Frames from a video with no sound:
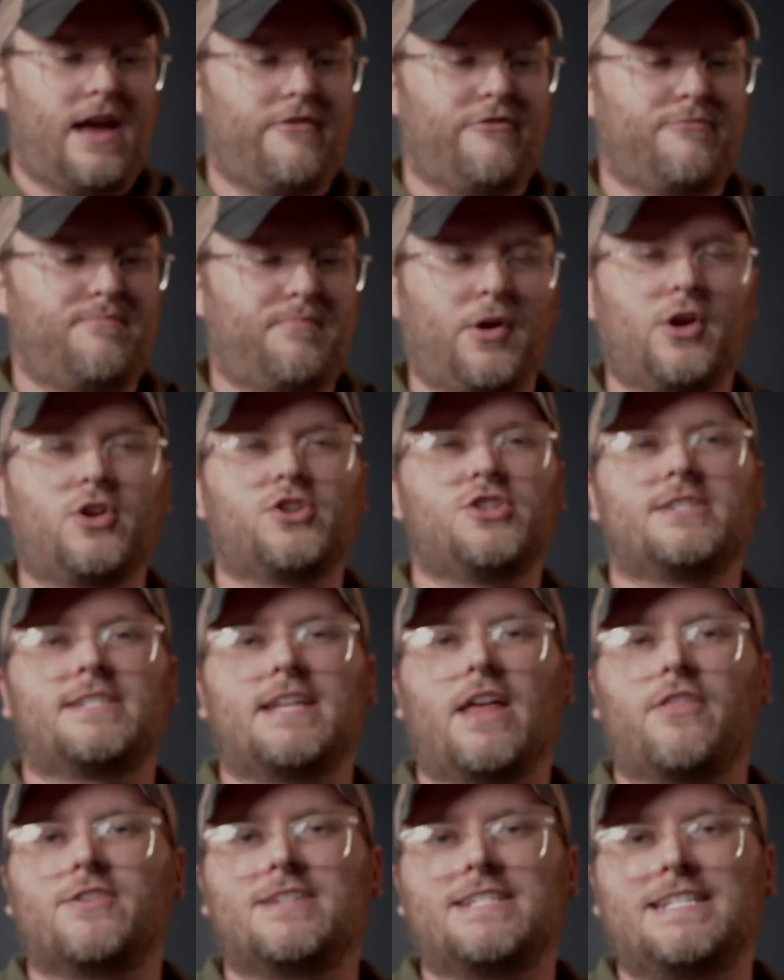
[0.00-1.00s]
I've
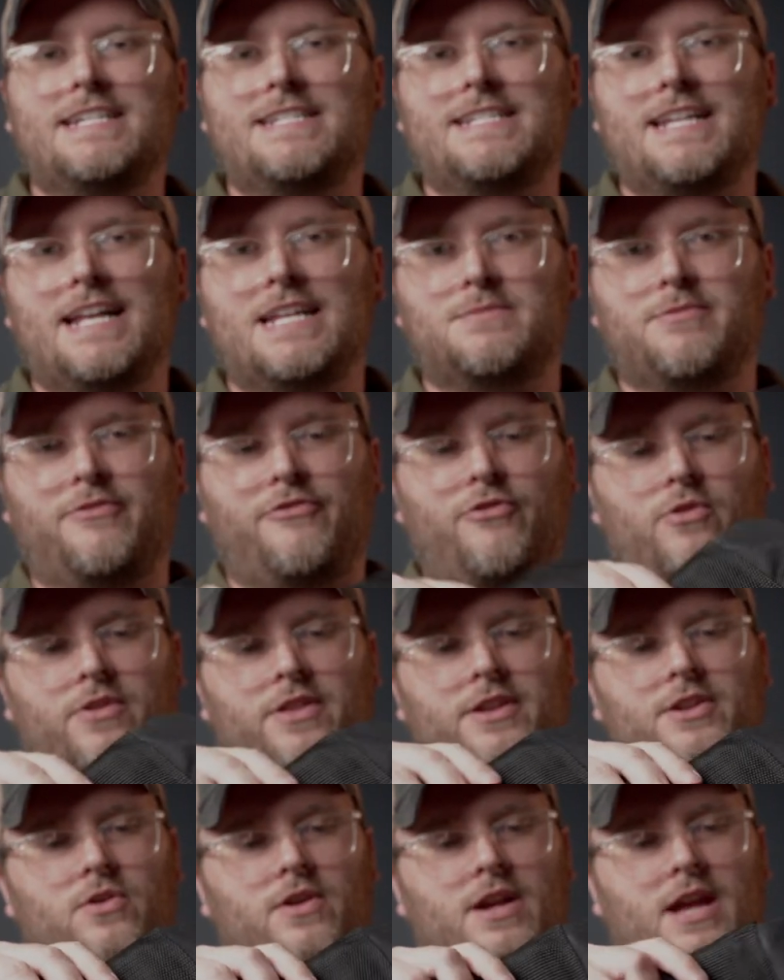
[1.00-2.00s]
purchased other C-stands before
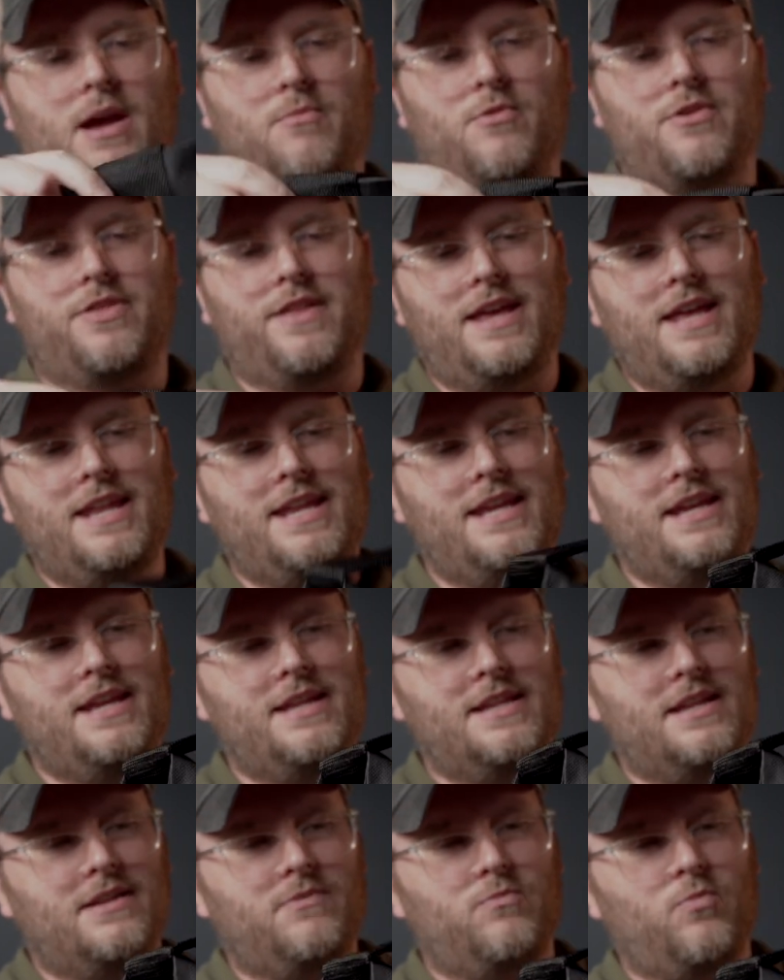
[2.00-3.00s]
that don't come with
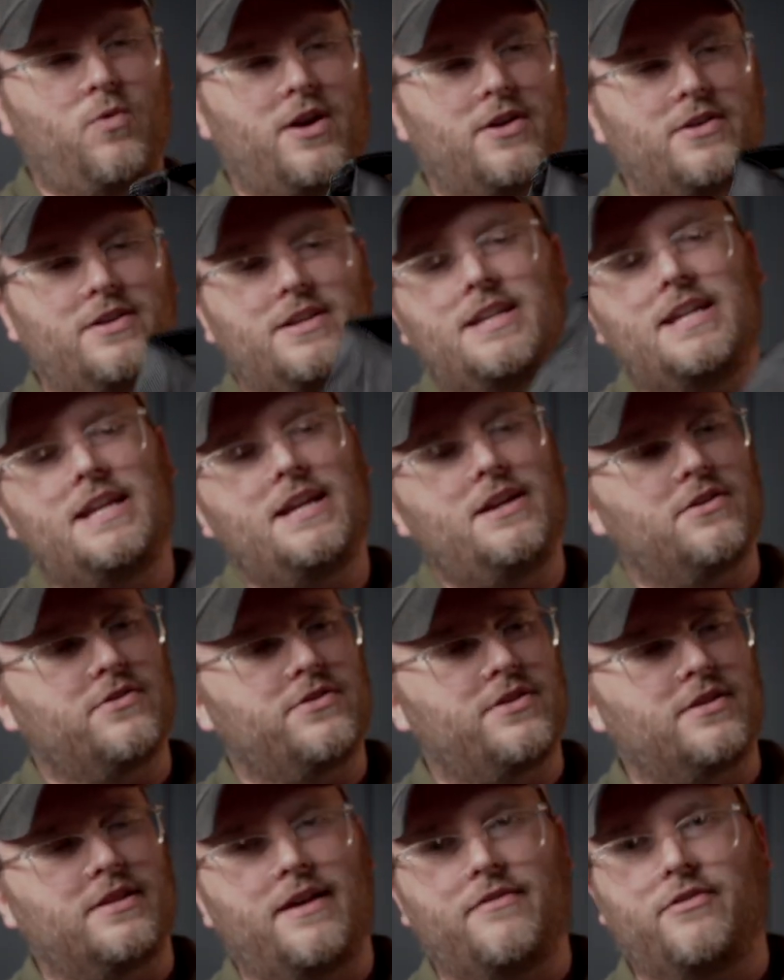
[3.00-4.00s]
anywhere near
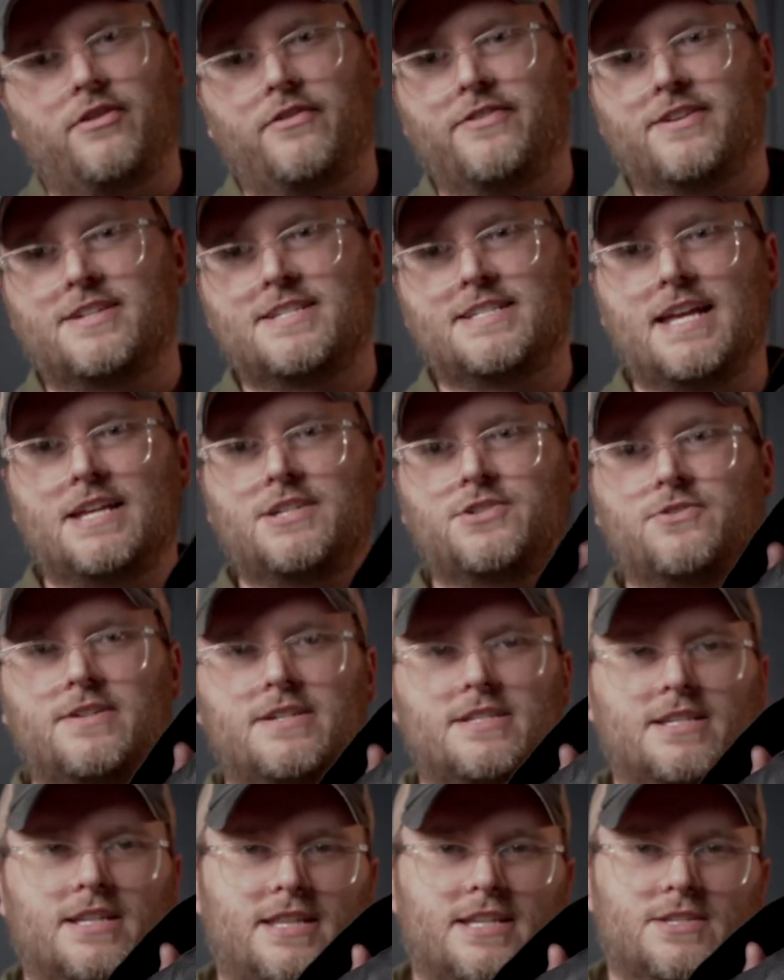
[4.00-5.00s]
the level of
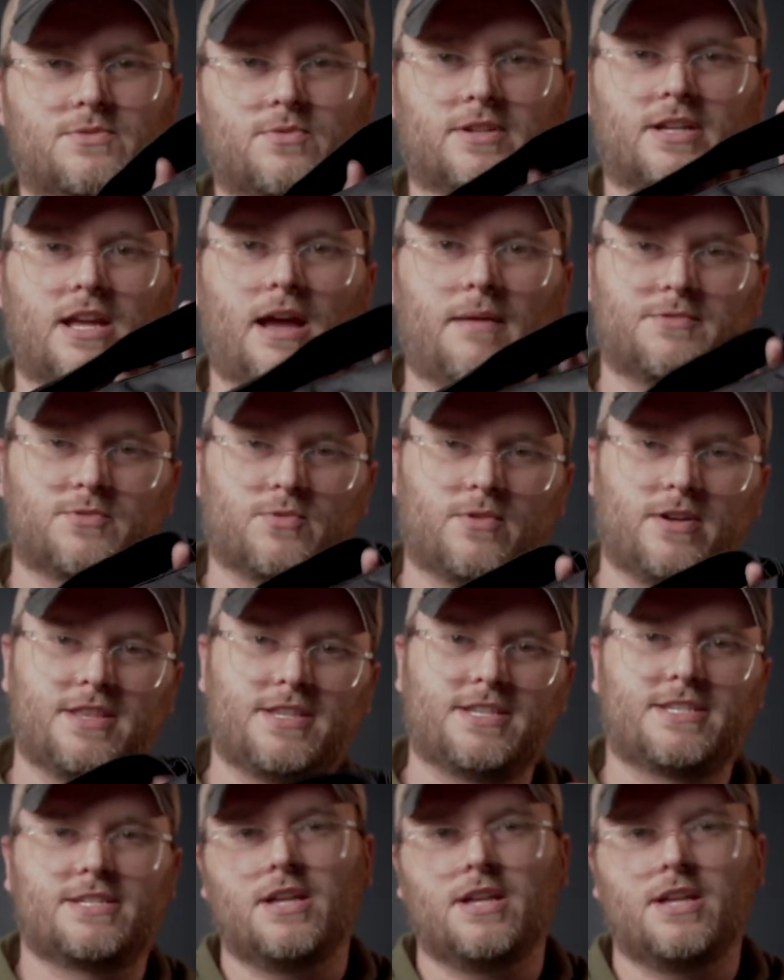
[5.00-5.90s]
accessories that this one comes with.